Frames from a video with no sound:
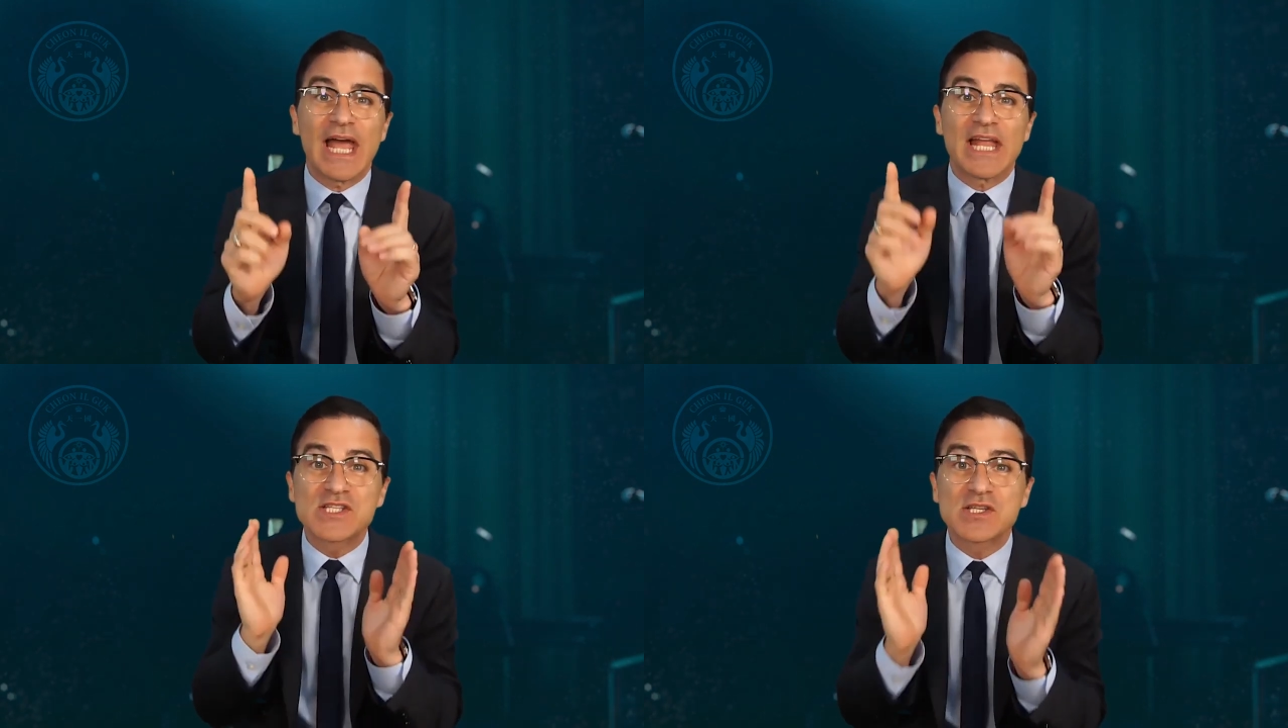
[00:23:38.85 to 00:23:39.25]

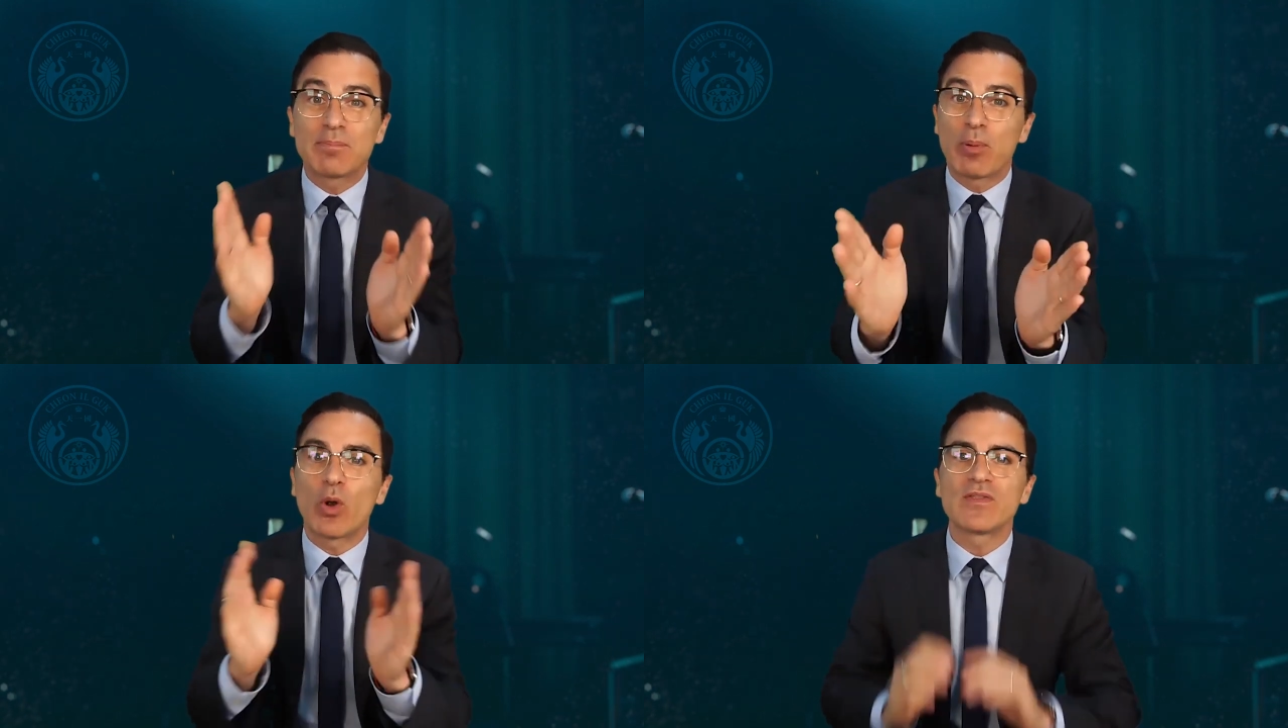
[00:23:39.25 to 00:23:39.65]
and
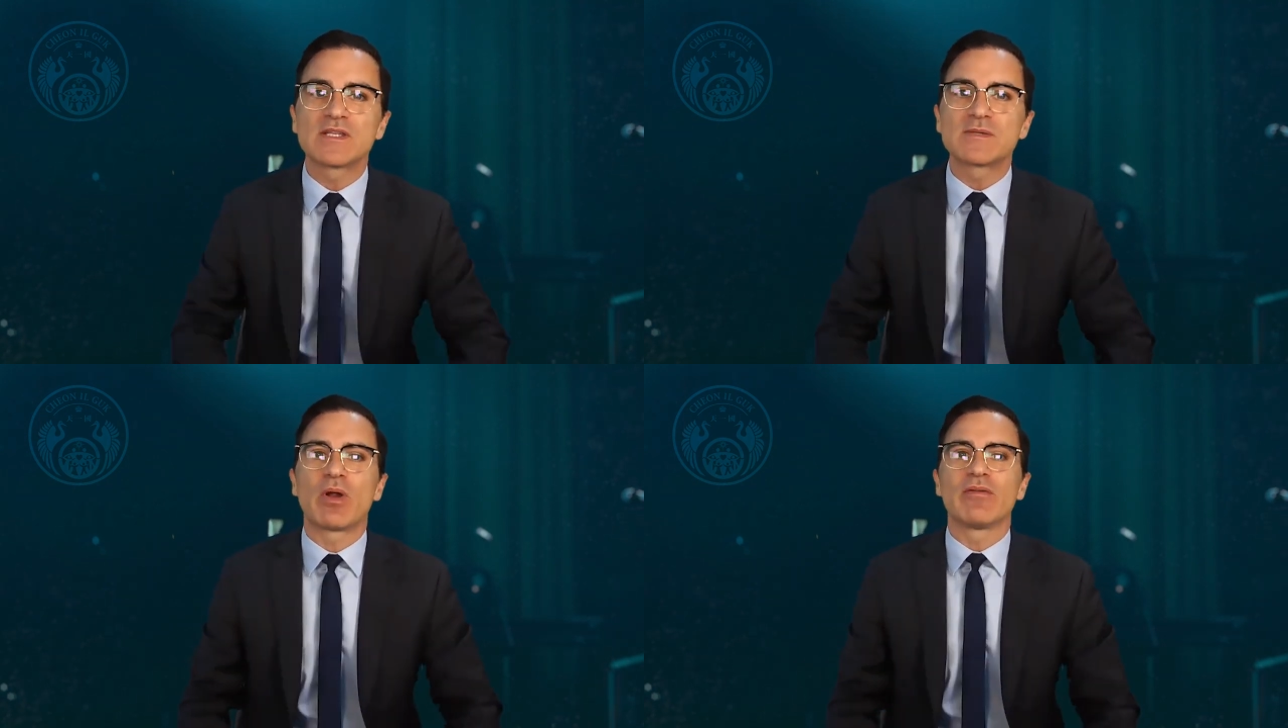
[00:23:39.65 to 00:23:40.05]
support
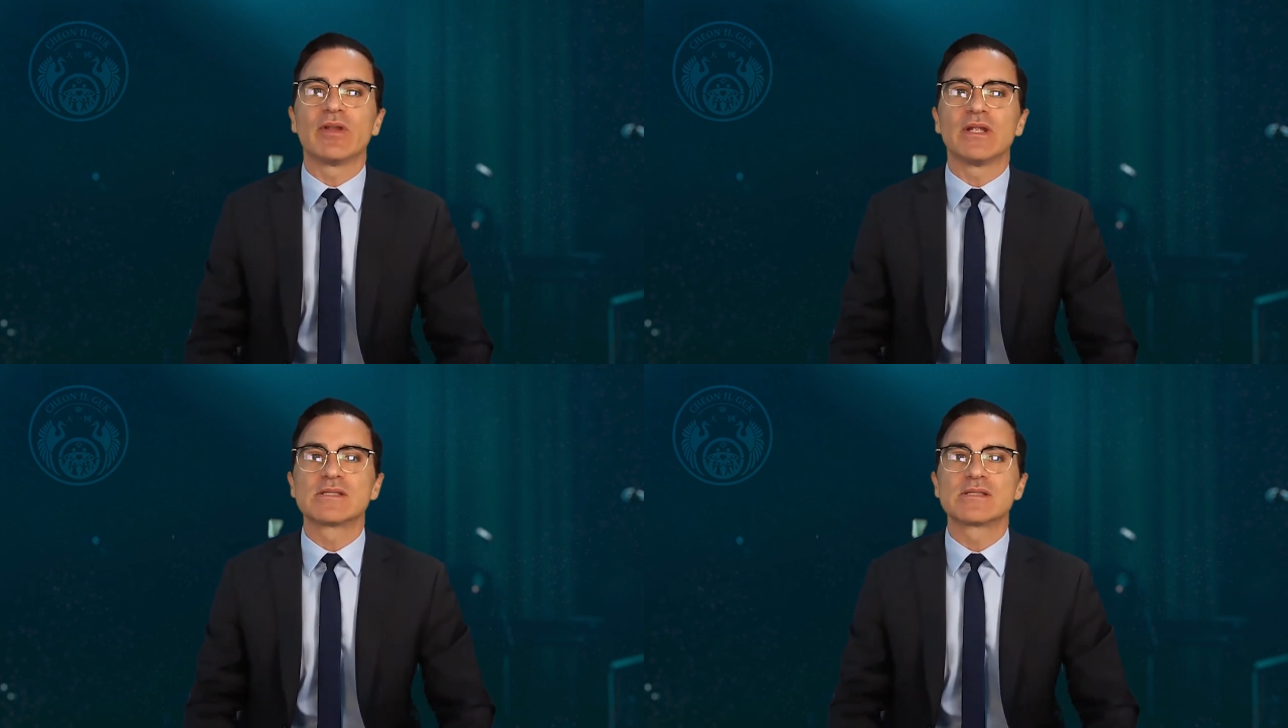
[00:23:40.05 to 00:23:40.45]
this
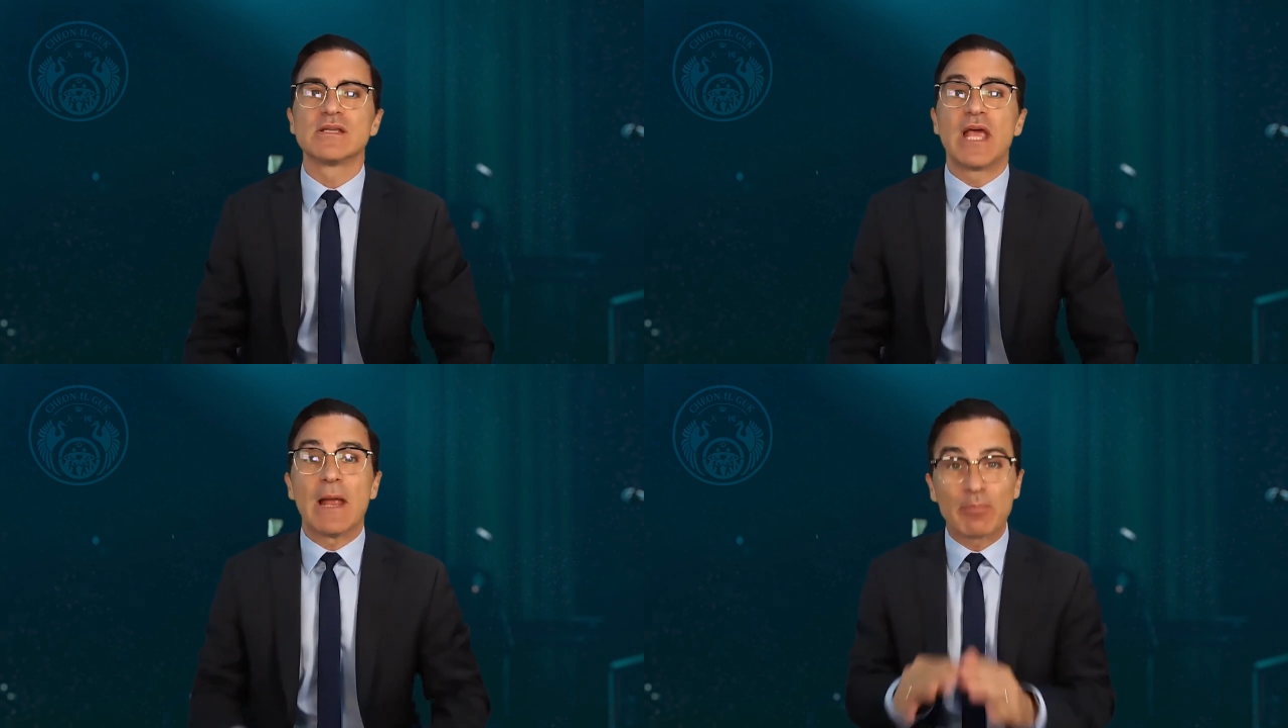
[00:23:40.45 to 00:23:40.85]
providence
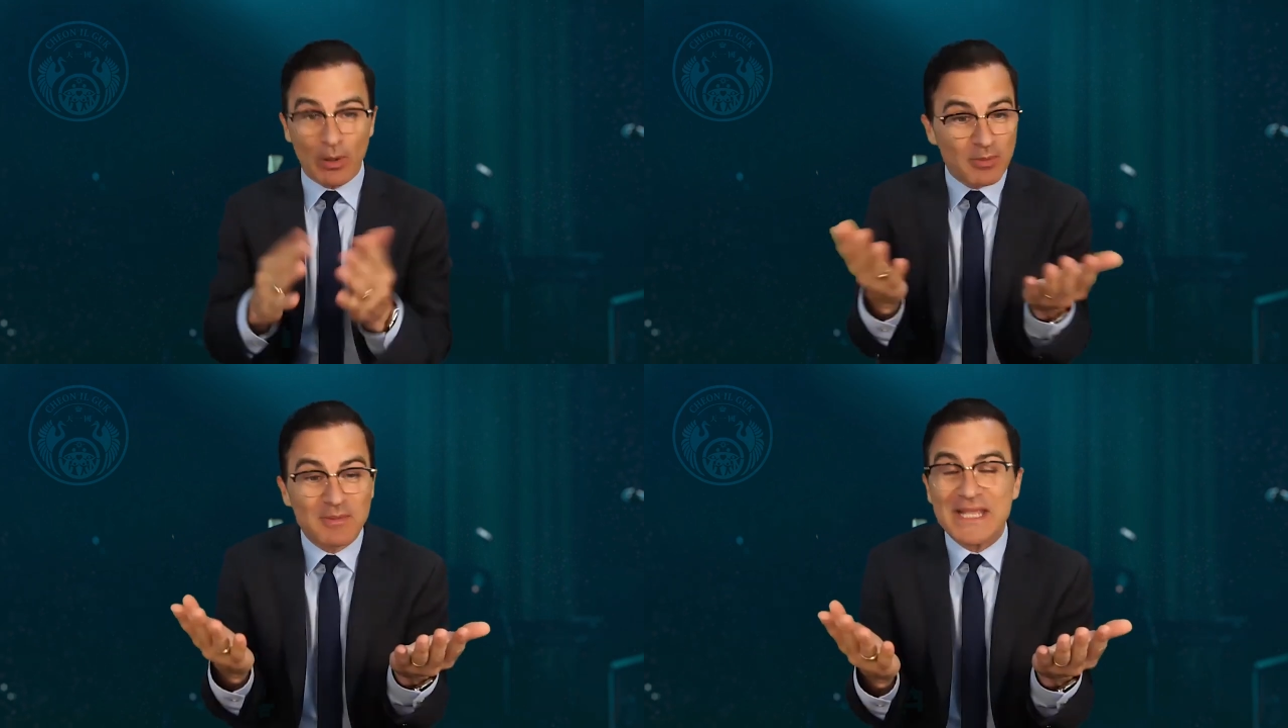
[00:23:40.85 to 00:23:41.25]
and
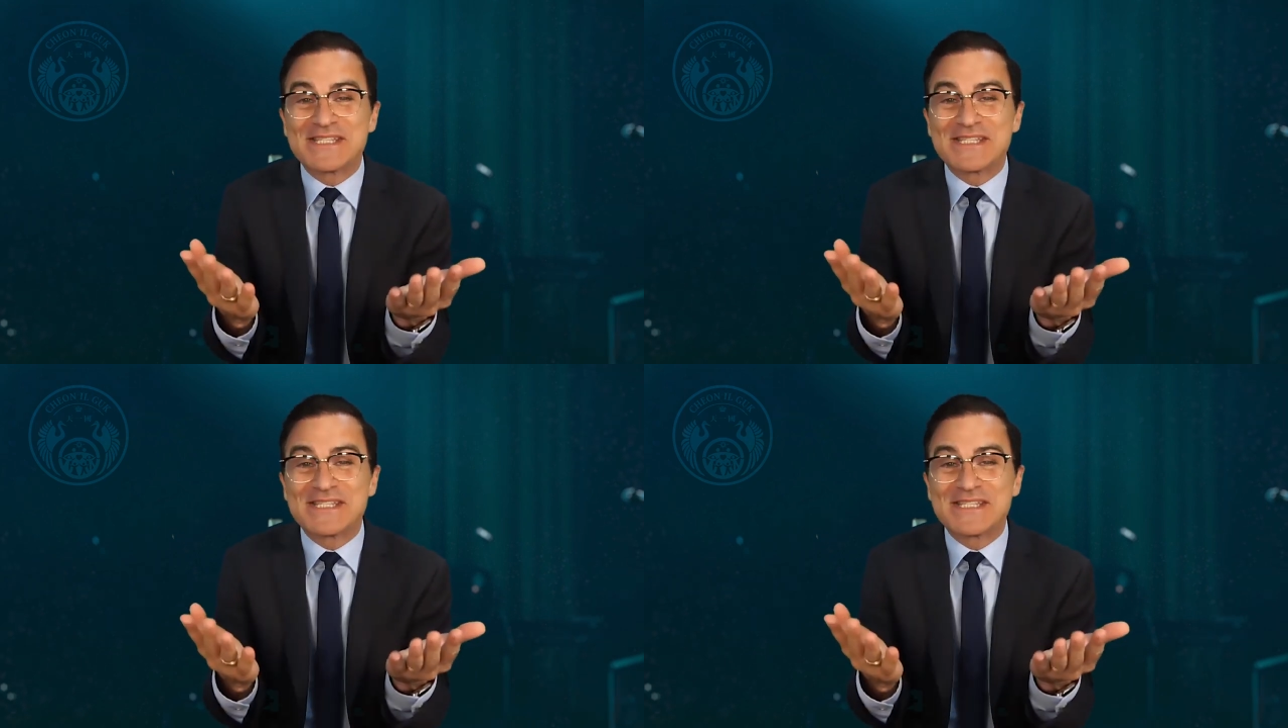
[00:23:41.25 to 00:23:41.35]
probably